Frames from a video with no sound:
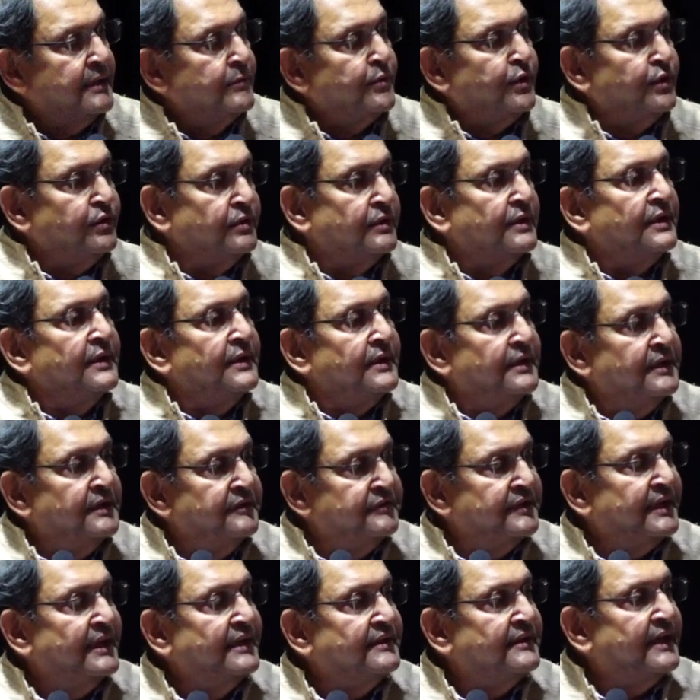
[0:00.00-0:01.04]
about
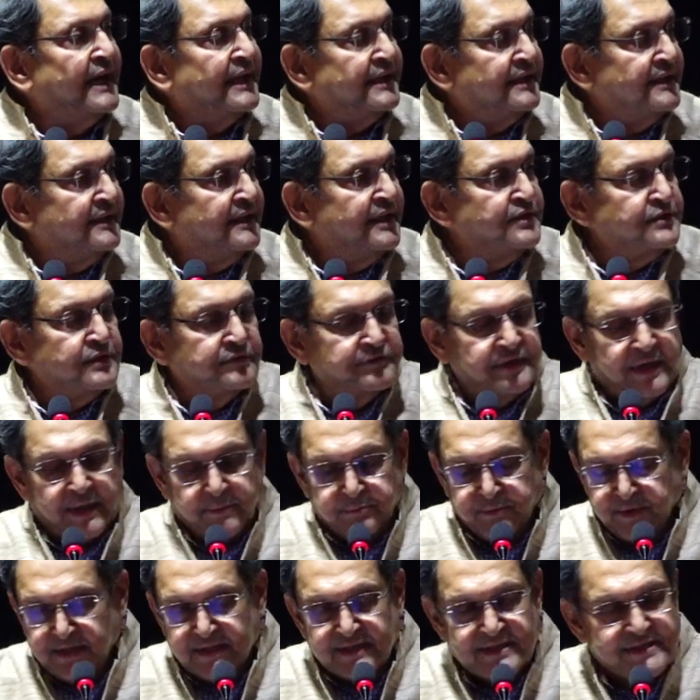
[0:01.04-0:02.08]
different categories of
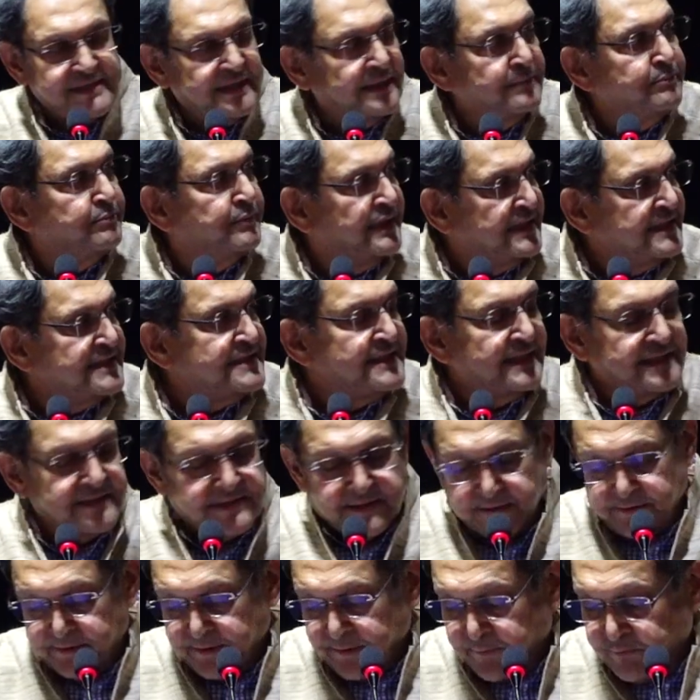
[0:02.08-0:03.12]
happiness and bliss,
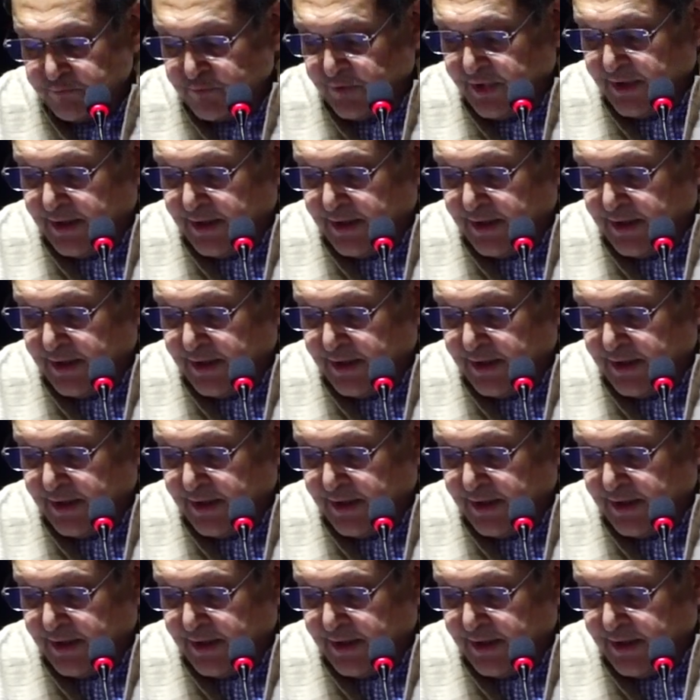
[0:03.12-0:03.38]
etc.